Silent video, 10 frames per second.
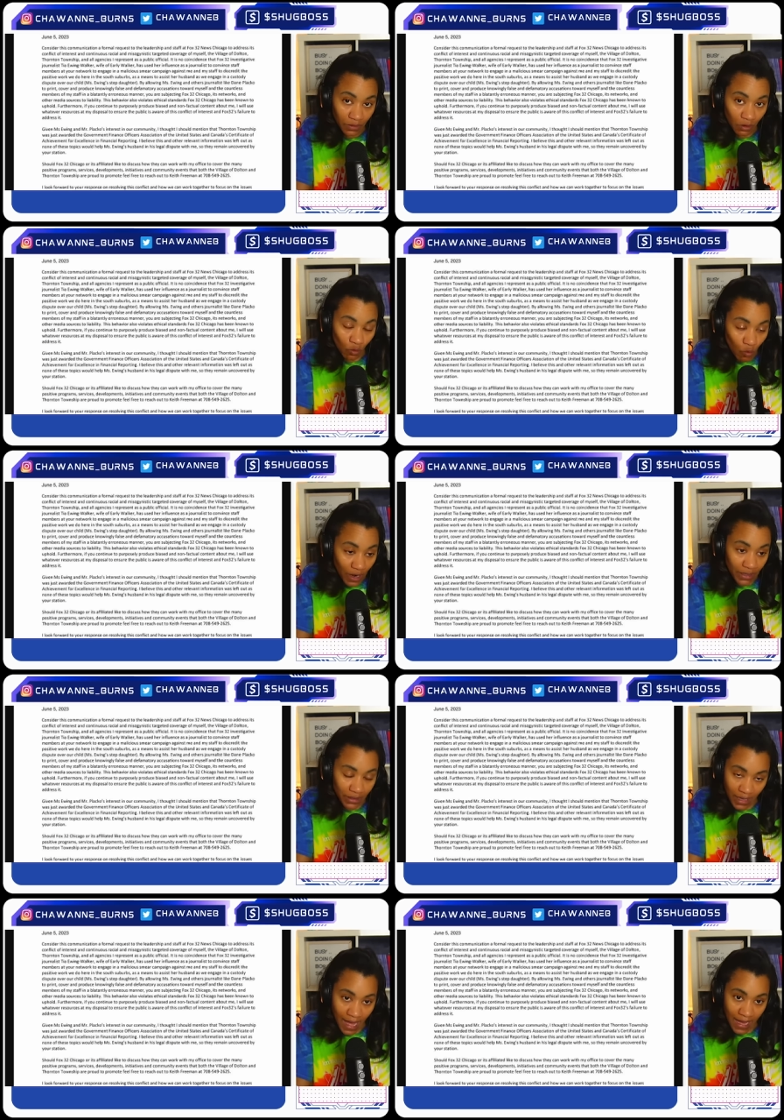one of the
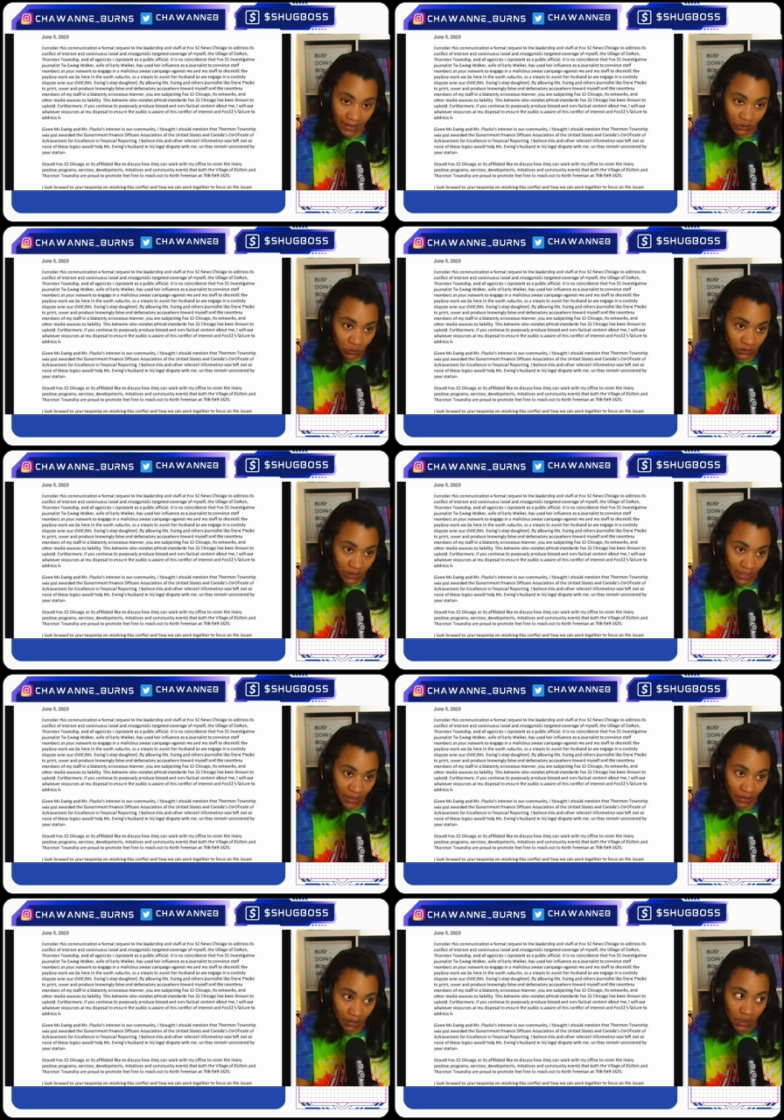guys was
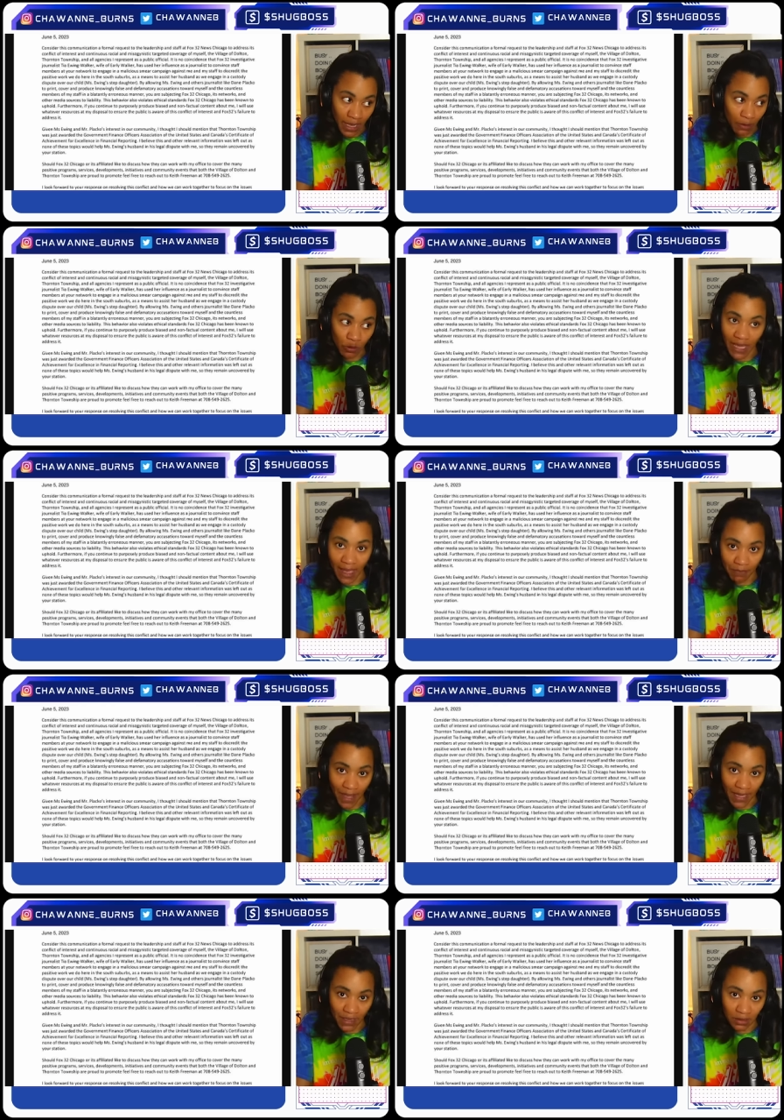saying, hey, we can't
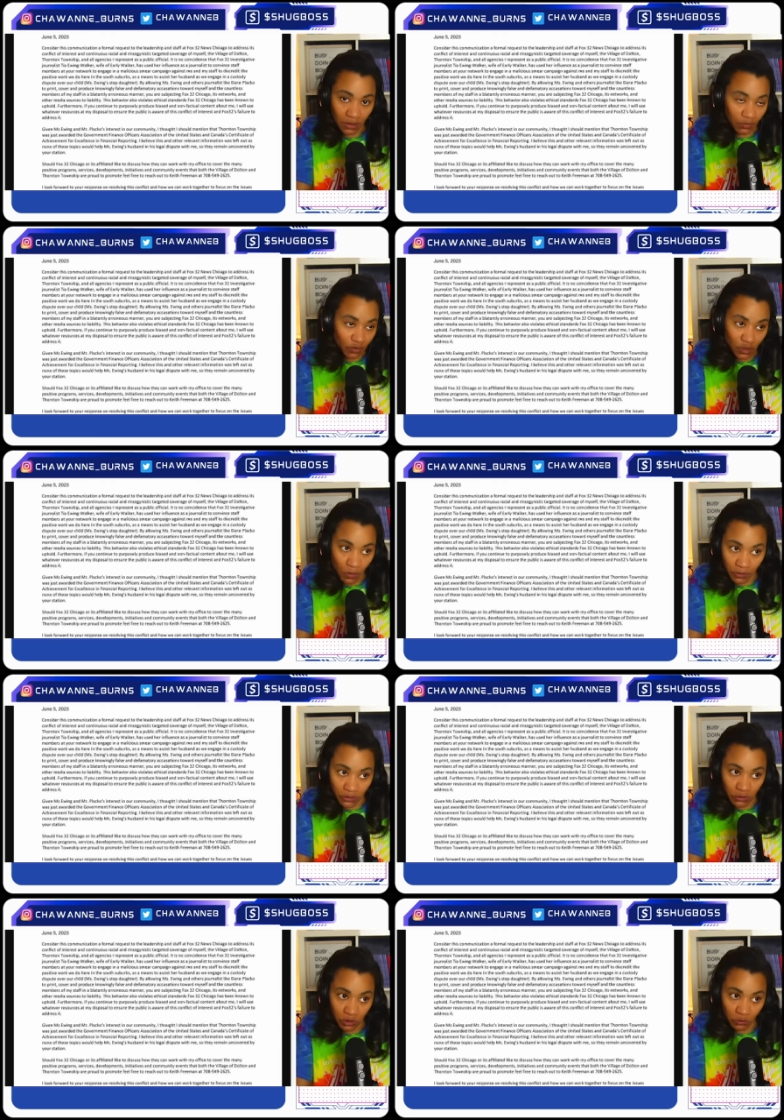pay it if you don't
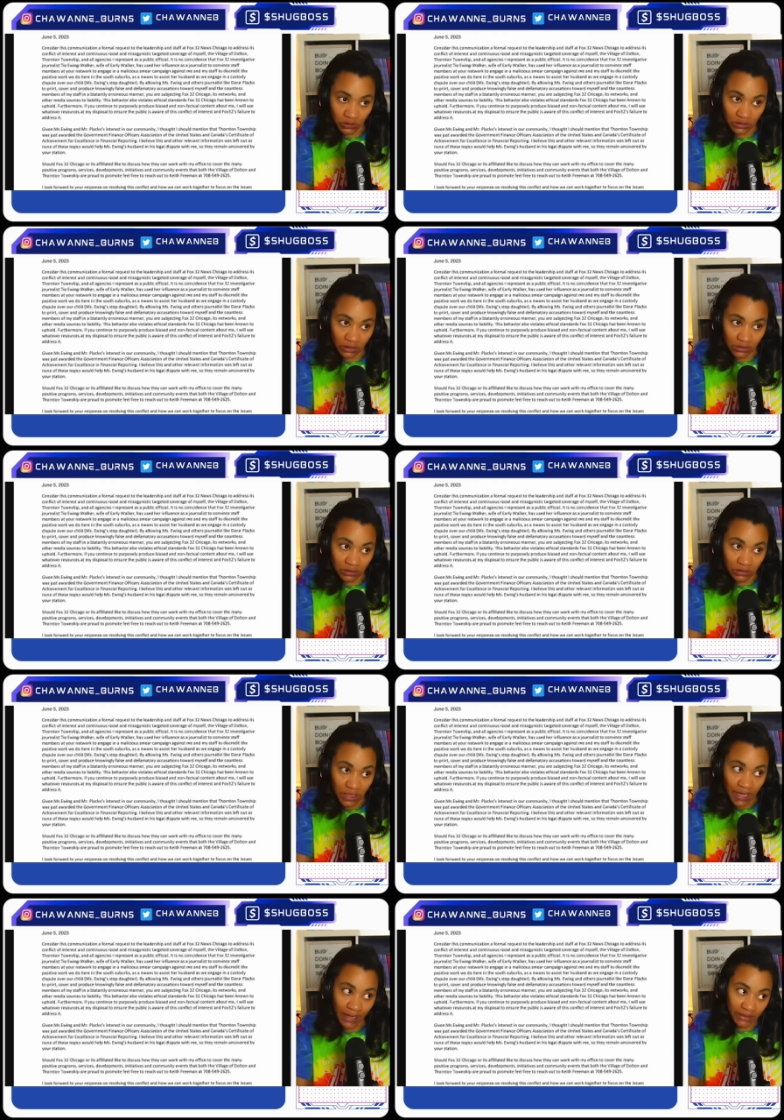produce receipts.
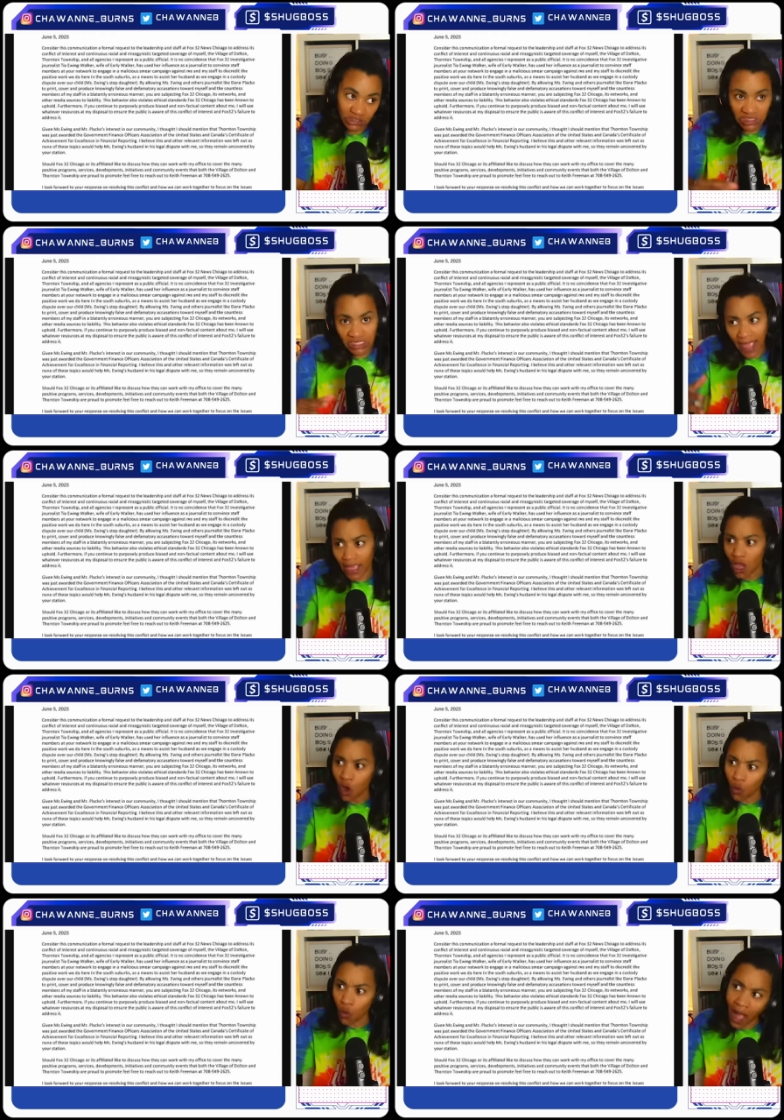And she like,
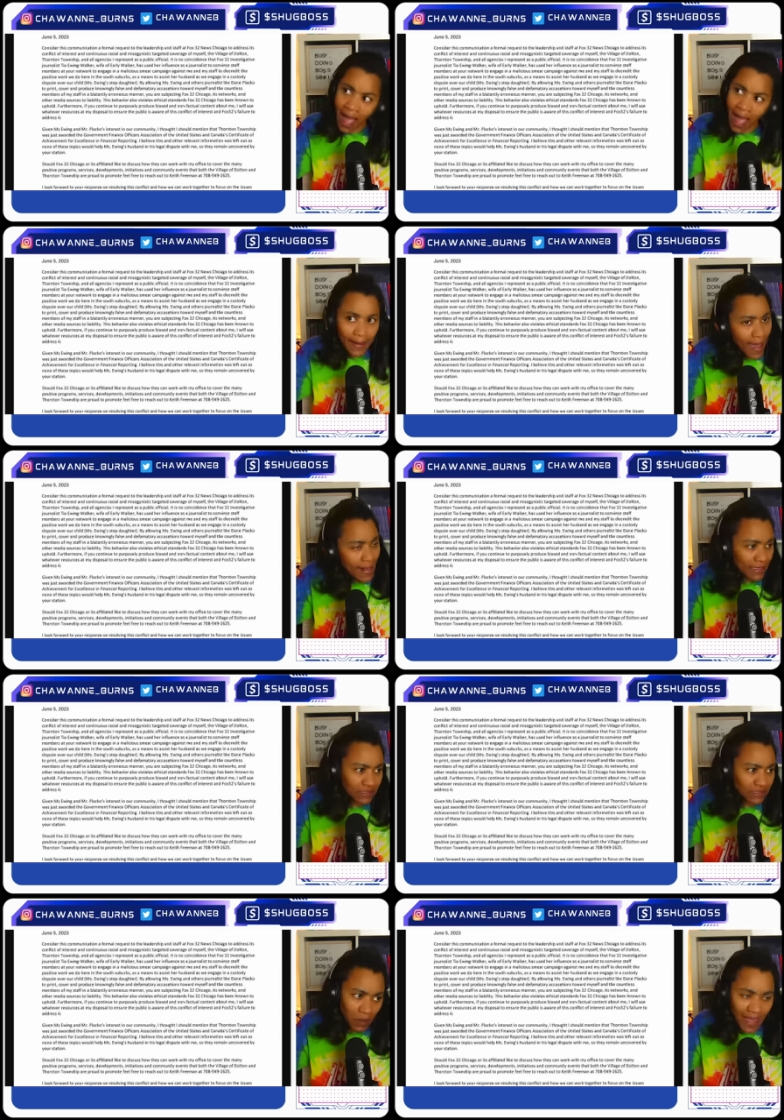well, I got to
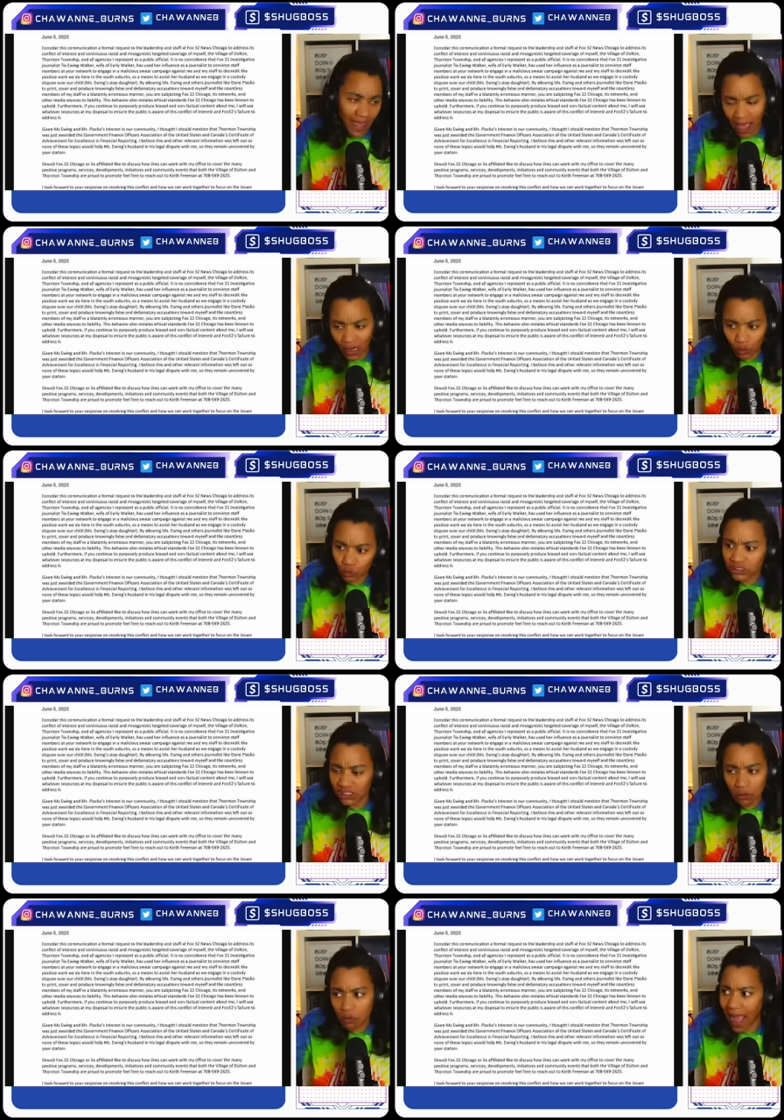explain. I don't
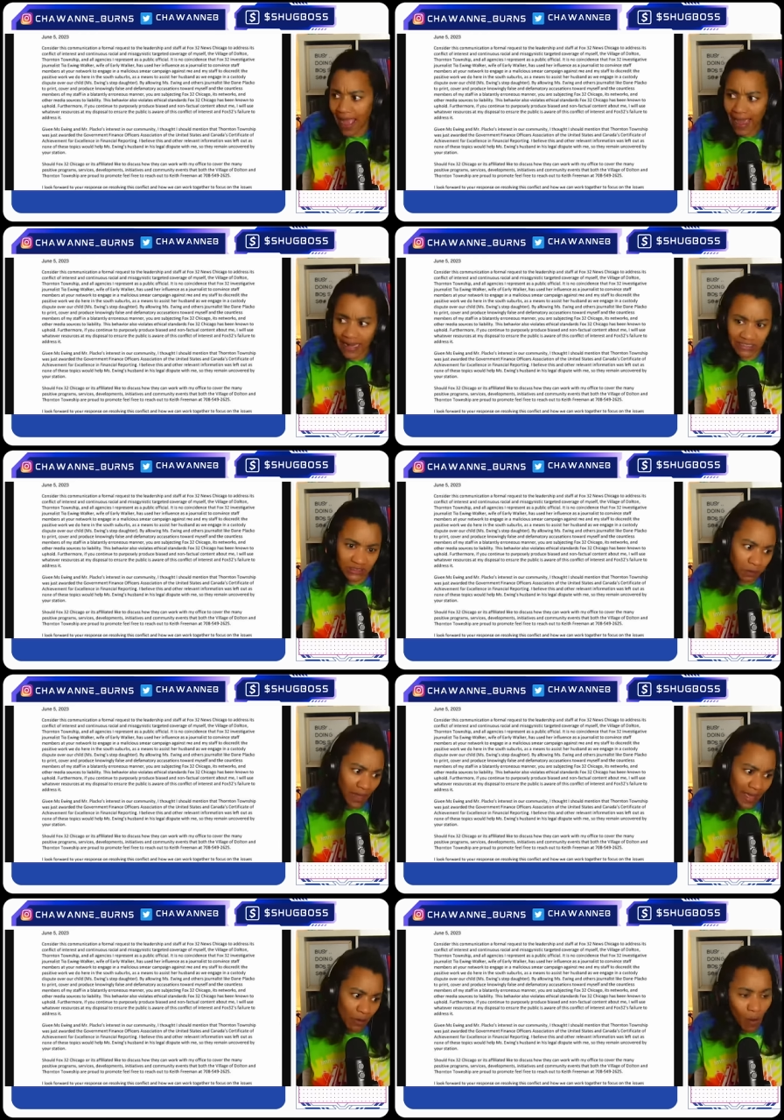see why I got to
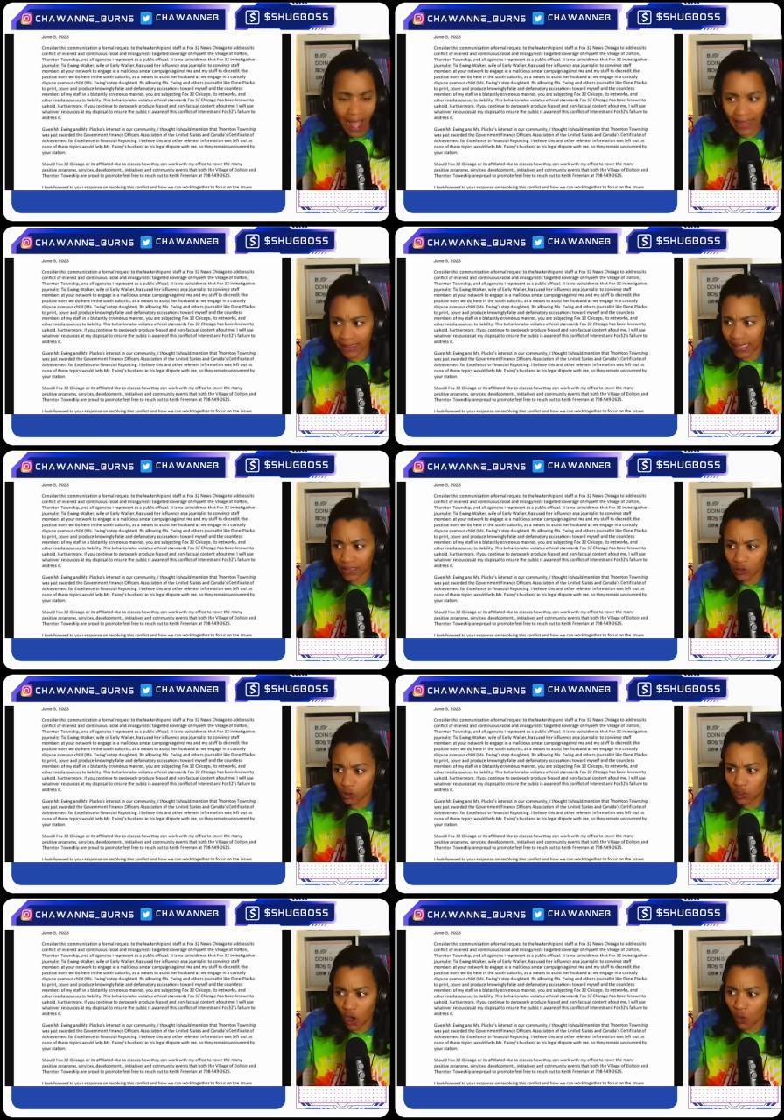explain why I got,
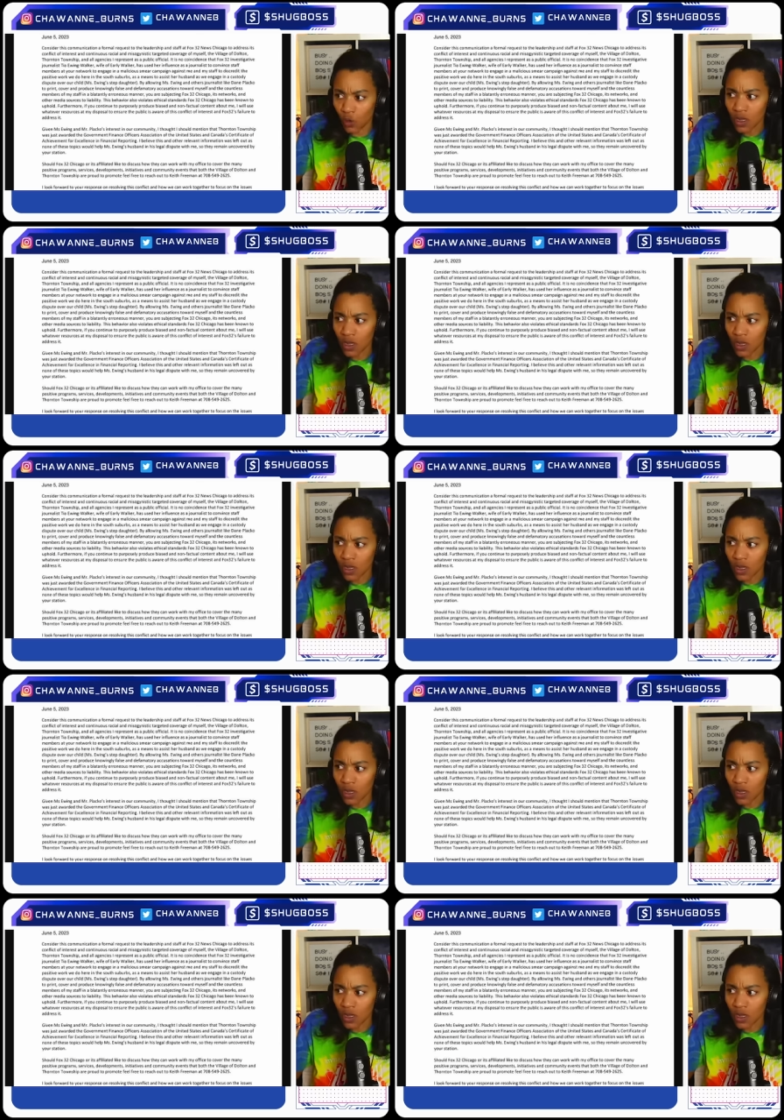you know,